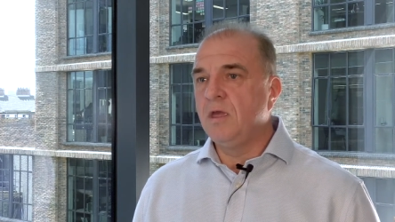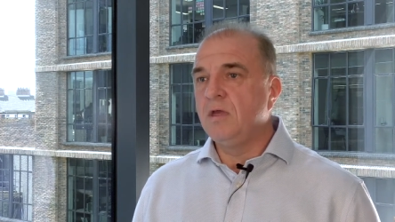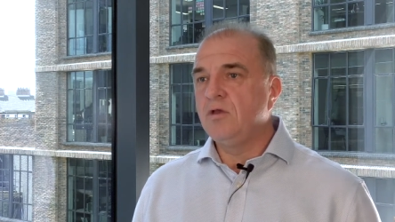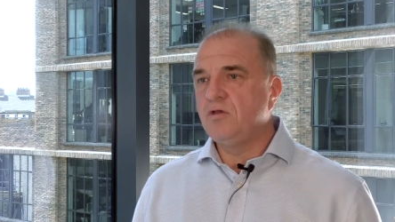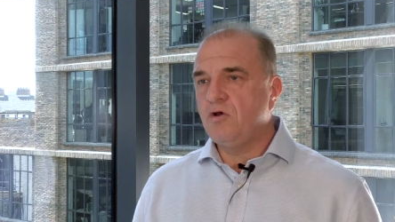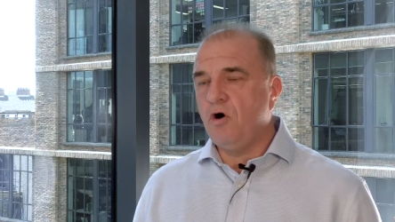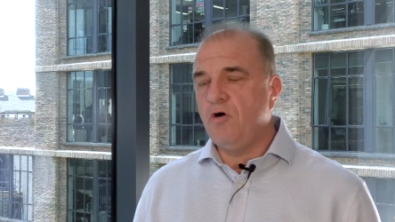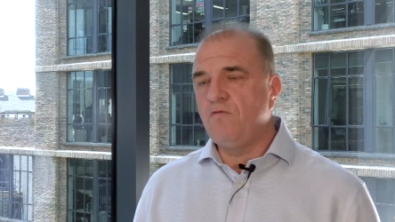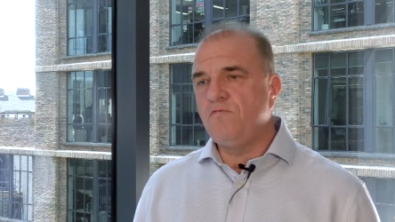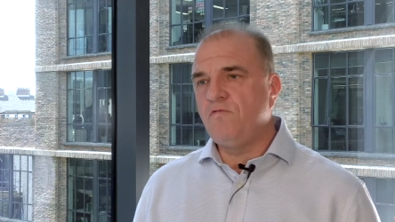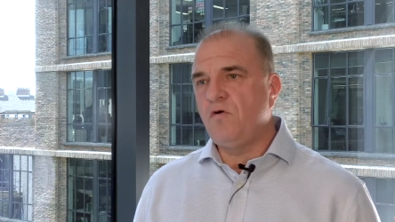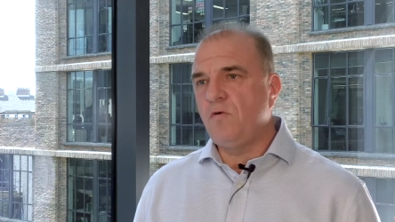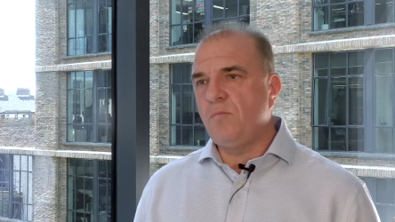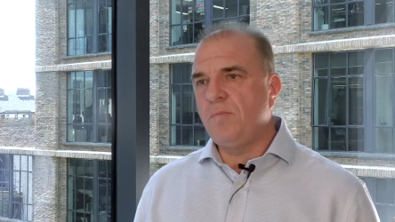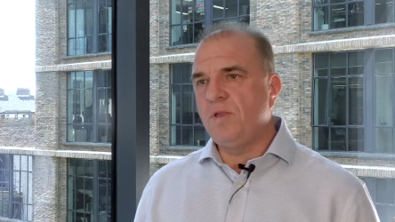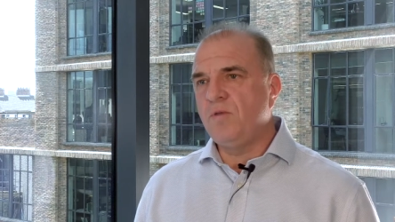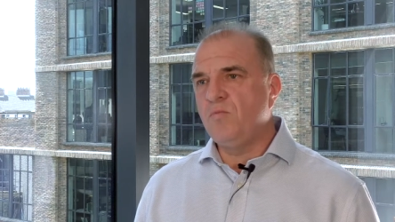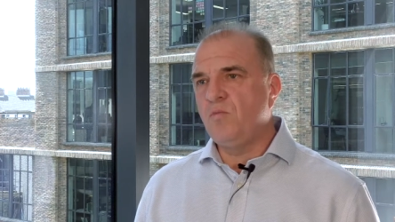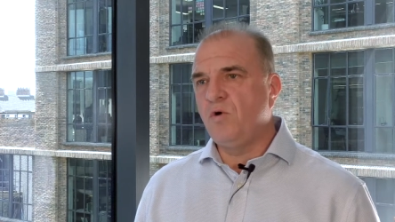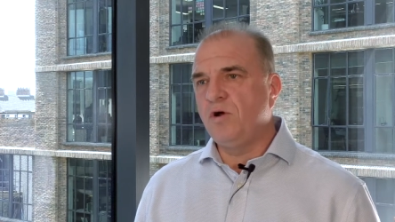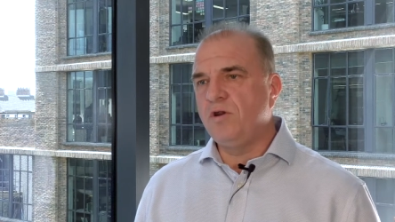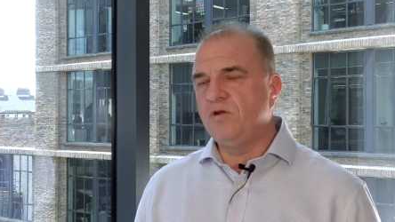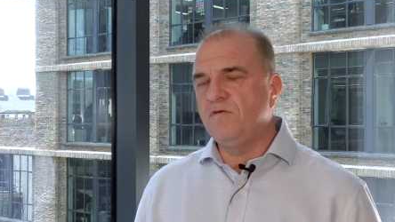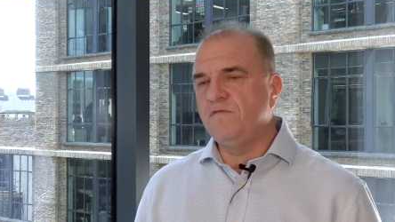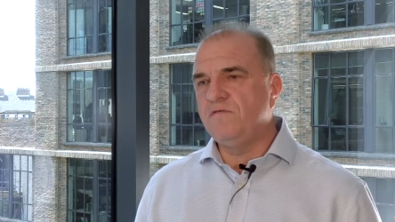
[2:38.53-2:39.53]
Commvault being
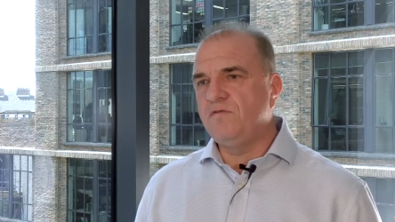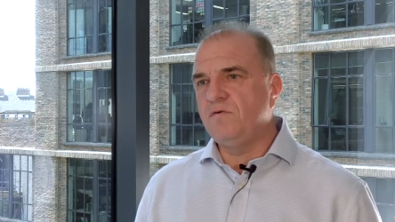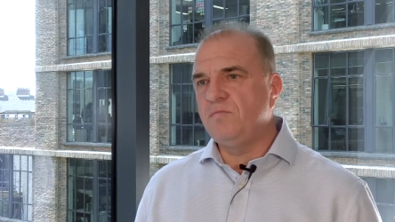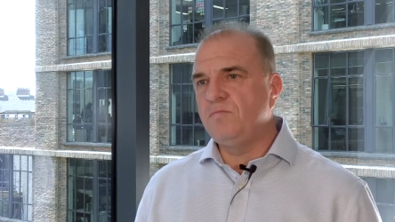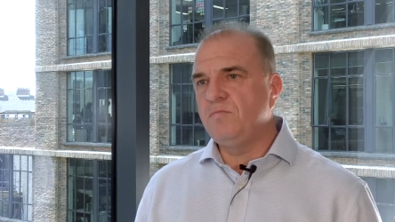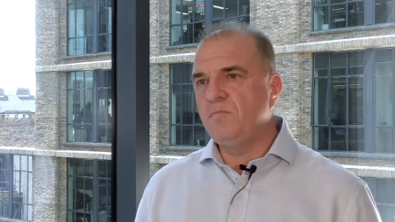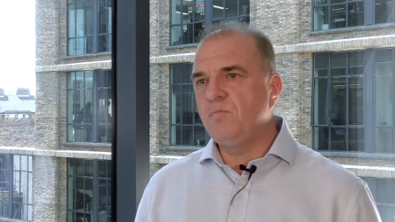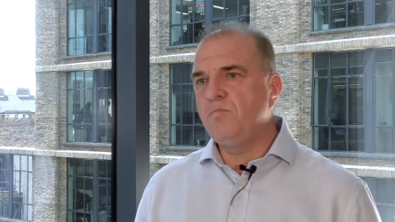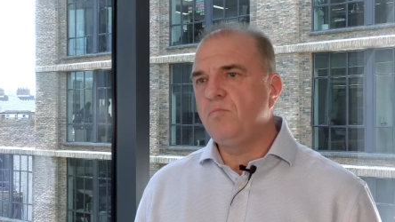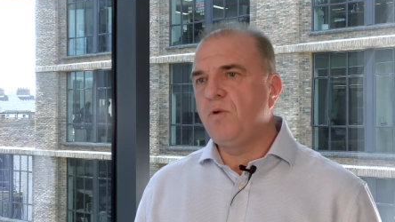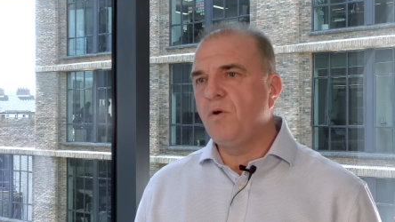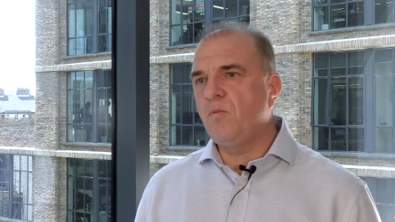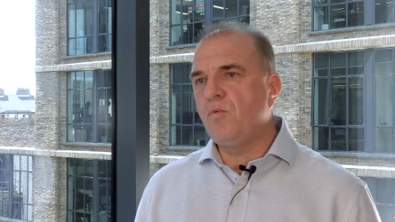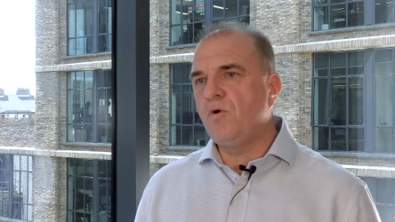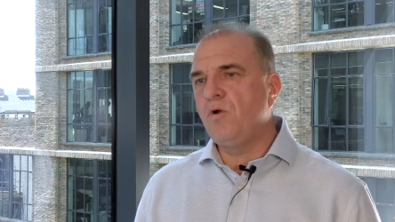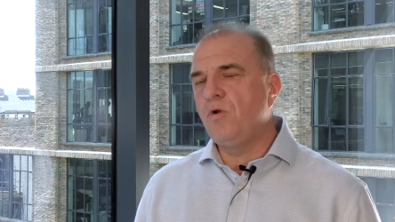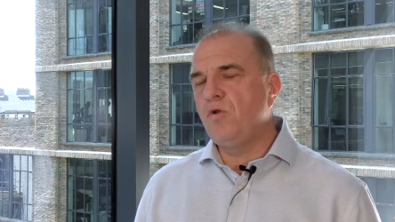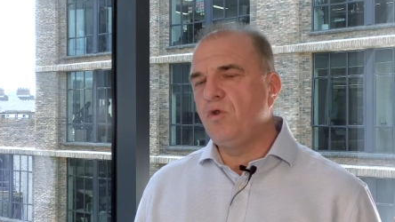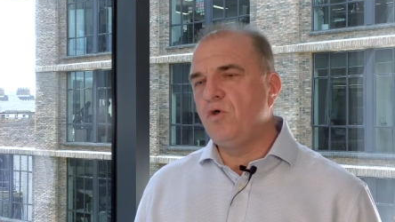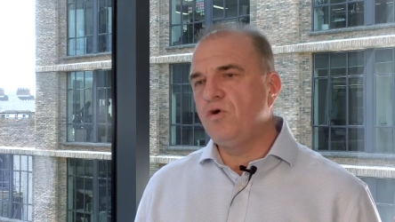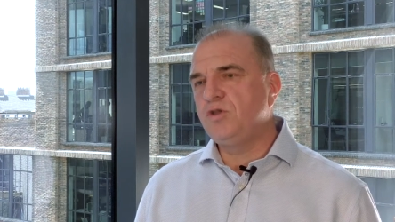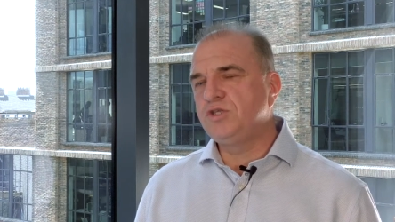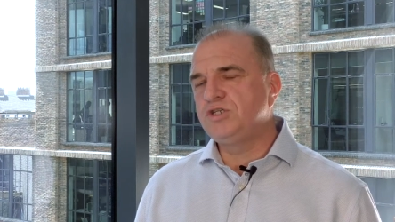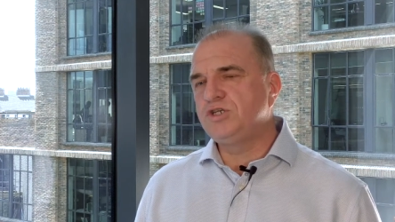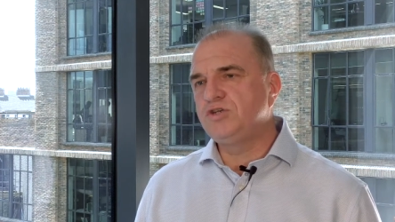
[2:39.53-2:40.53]
one of them, but we'll
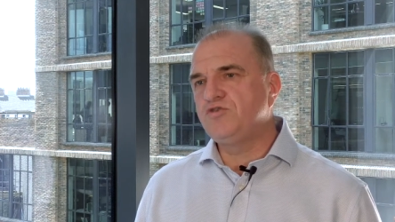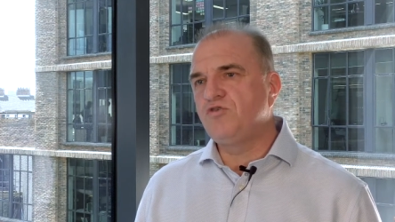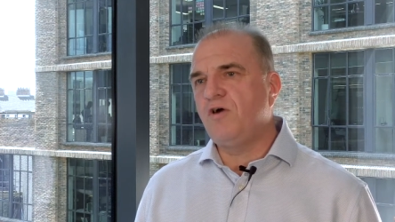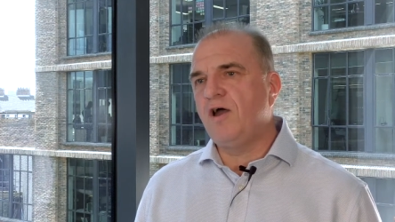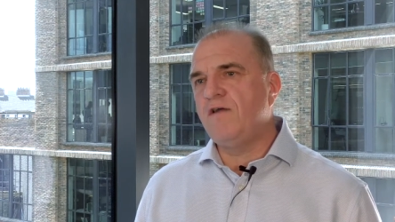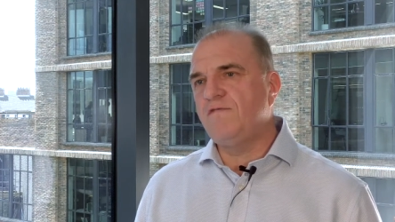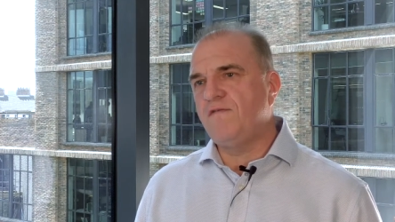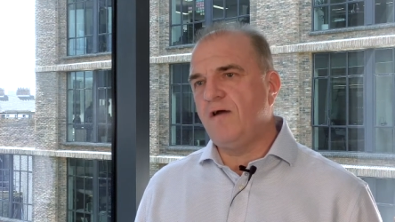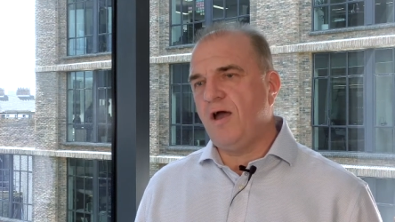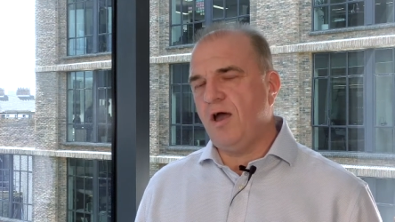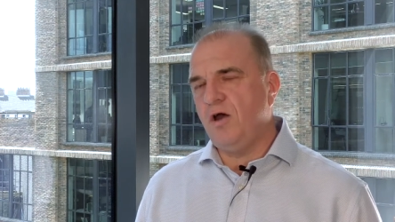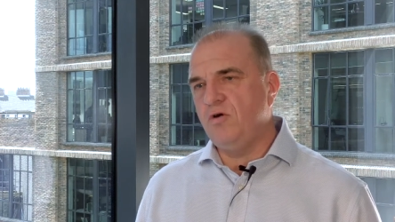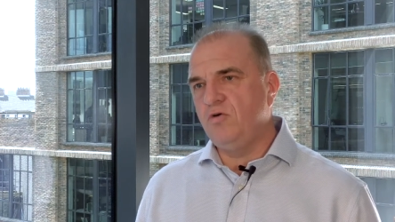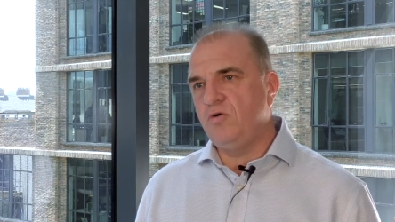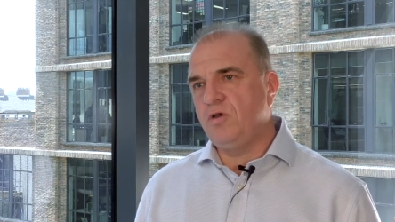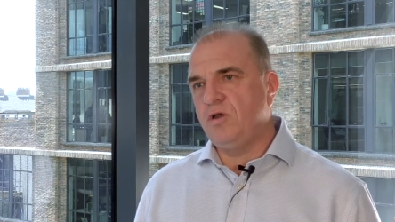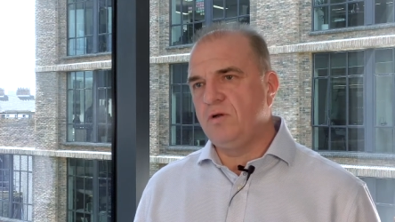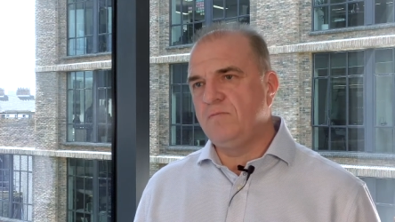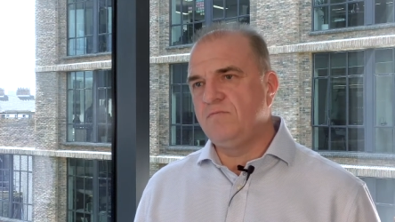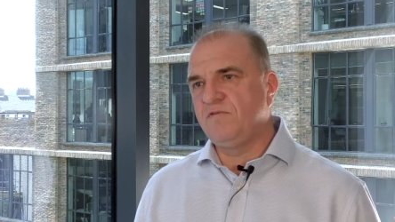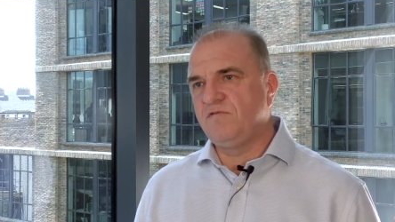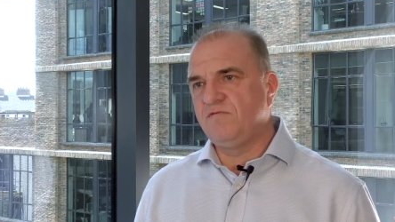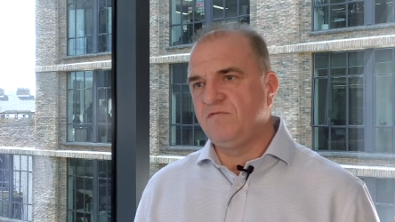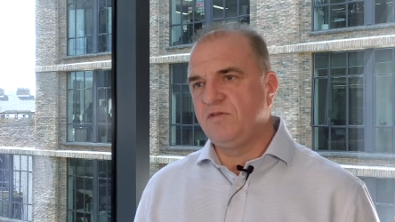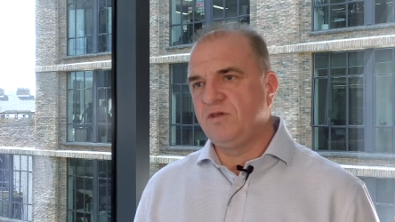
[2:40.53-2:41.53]
look to drive
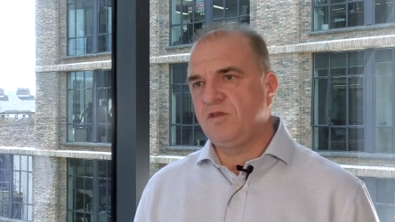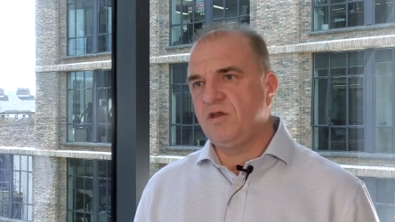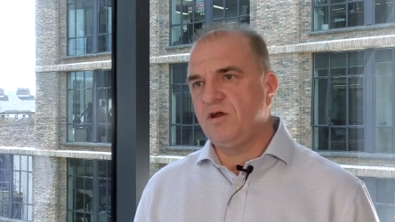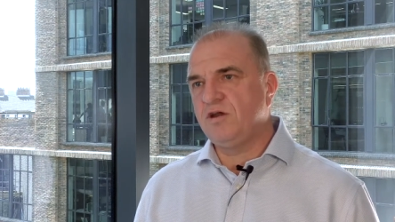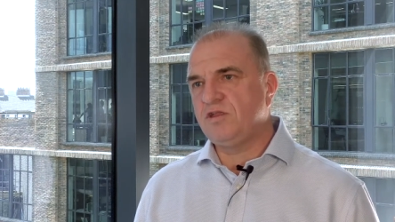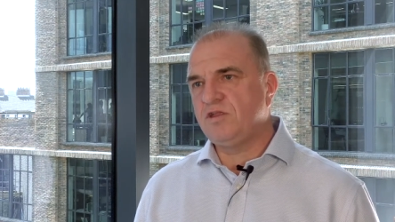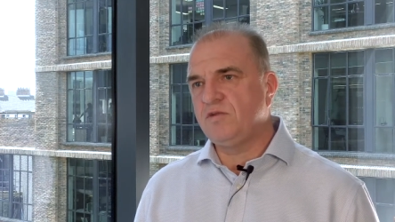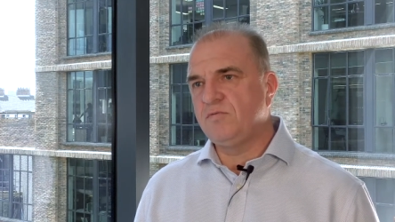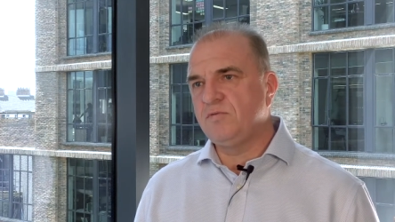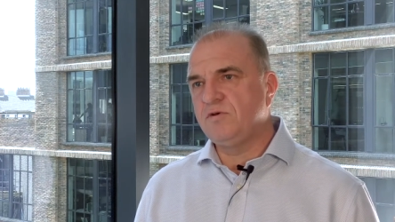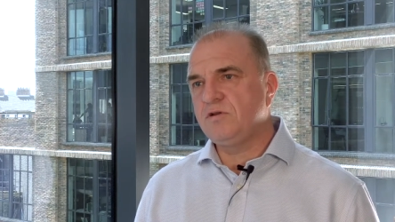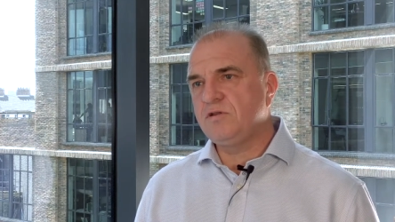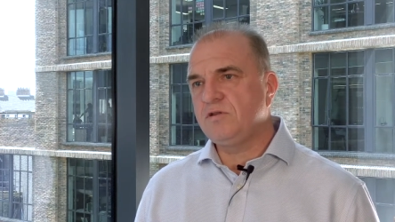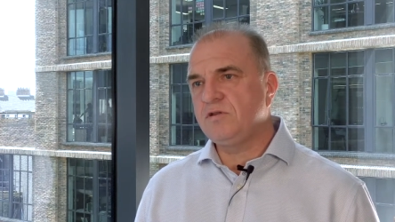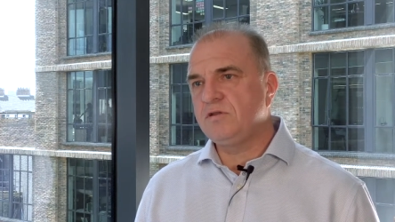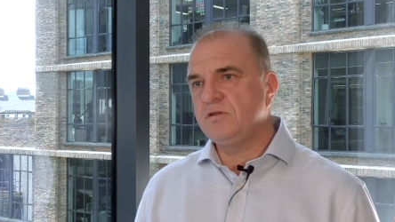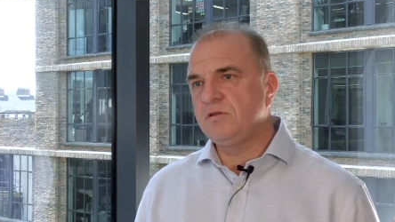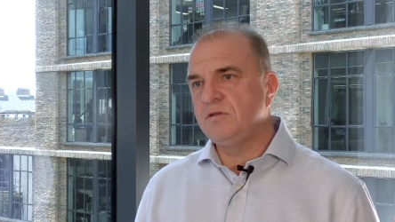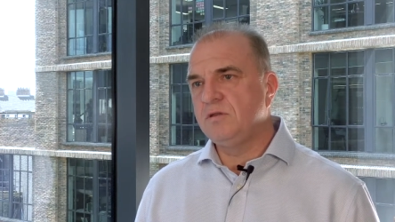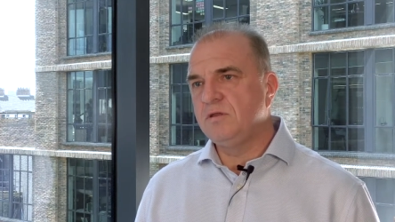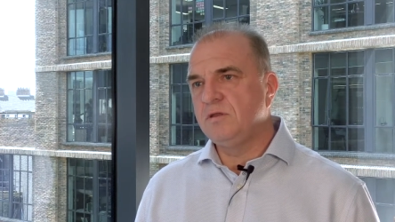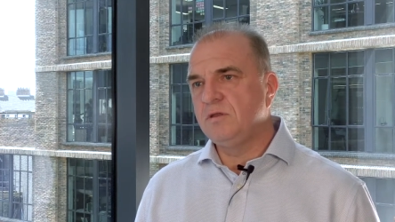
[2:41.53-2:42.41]
outcomes for the customers.